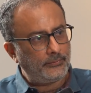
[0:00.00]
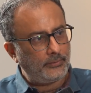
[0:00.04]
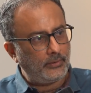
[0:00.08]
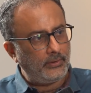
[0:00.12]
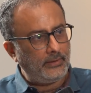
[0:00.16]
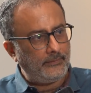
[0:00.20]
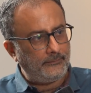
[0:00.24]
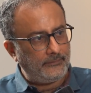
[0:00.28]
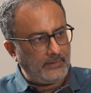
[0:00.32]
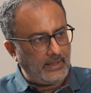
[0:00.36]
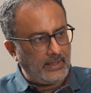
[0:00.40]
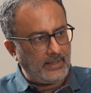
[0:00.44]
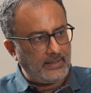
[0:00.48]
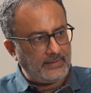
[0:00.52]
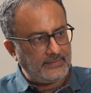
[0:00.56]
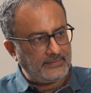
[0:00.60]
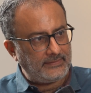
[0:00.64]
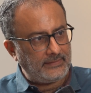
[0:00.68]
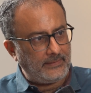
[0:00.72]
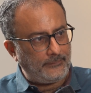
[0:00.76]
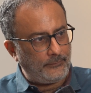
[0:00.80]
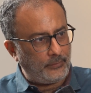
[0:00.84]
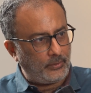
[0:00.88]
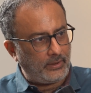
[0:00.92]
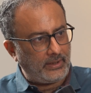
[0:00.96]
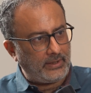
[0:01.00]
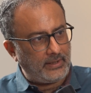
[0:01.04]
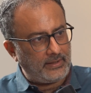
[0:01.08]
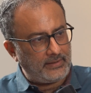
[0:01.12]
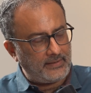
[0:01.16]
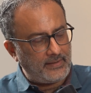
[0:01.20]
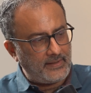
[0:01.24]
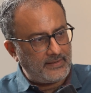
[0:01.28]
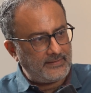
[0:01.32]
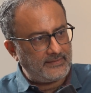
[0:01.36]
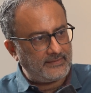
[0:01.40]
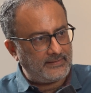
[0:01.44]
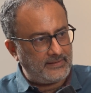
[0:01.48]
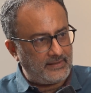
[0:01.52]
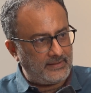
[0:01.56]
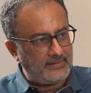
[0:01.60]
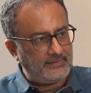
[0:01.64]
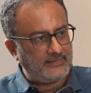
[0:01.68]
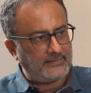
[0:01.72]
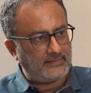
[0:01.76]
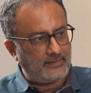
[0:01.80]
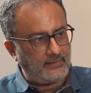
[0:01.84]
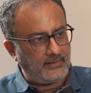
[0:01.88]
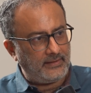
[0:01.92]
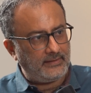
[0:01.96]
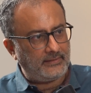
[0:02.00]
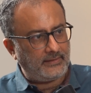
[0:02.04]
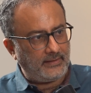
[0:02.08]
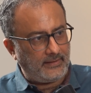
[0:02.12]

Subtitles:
So if you can address these three